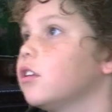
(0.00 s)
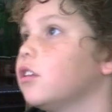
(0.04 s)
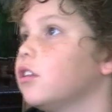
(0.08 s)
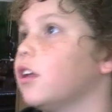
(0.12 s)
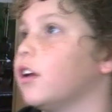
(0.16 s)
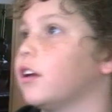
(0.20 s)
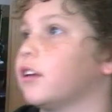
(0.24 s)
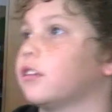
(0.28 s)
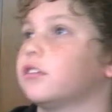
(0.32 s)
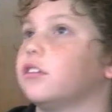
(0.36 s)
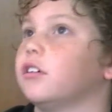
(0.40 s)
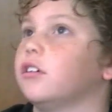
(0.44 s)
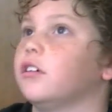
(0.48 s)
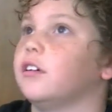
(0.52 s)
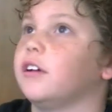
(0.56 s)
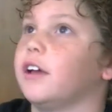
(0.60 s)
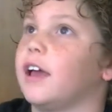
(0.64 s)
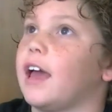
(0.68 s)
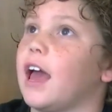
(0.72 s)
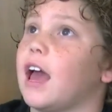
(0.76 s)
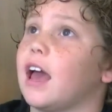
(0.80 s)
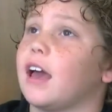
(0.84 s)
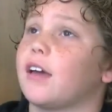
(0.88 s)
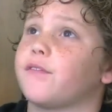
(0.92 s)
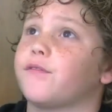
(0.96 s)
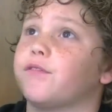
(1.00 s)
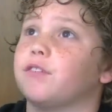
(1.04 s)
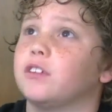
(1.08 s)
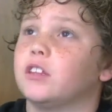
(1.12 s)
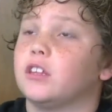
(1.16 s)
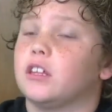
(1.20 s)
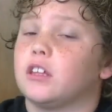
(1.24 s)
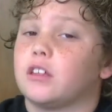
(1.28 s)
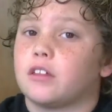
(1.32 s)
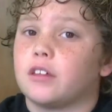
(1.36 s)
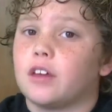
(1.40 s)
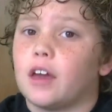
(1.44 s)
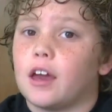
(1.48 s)
like the half
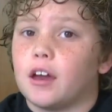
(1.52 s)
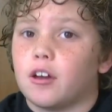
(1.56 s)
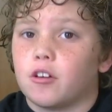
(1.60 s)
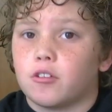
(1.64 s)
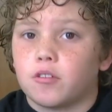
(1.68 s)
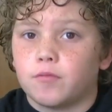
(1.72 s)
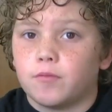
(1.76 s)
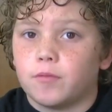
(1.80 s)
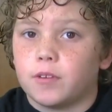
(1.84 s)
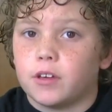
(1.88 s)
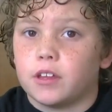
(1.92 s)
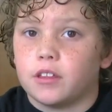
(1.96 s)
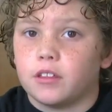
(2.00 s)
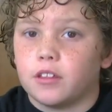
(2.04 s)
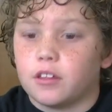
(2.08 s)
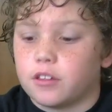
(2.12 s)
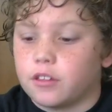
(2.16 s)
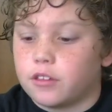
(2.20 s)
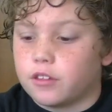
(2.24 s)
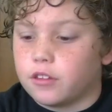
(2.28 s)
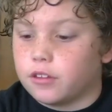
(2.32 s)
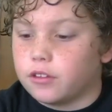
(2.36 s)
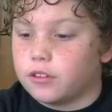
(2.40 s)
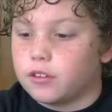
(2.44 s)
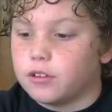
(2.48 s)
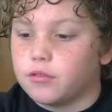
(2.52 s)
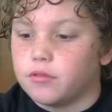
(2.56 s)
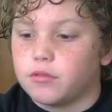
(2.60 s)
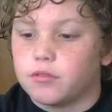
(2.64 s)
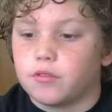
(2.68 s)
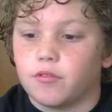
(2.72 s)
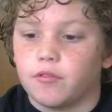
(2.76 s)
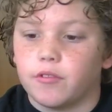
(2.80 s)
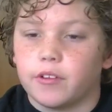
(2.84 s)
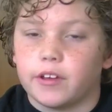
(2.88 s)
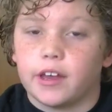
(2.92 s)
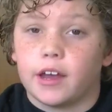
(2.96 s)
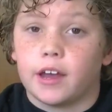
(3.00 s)
of this house, and this is a
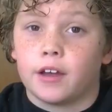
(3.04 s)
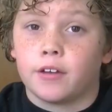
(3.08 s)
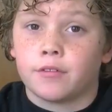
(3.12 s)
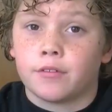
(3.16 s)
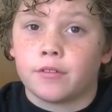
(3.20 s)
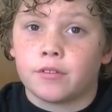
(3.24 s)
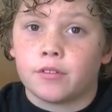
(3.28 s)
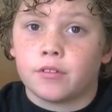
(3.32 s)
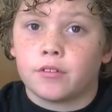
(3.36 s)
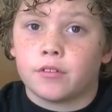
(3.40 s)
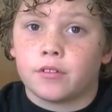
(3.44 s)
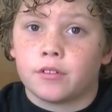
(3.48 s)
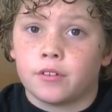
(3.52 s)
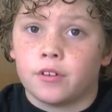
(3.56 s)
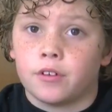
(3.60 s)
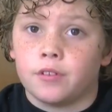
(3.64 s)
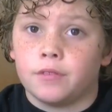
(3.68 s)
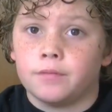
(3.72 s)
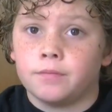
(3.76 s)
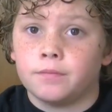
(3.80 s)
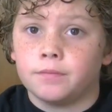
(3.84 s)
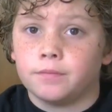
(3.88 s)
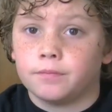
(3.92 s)
2-story house.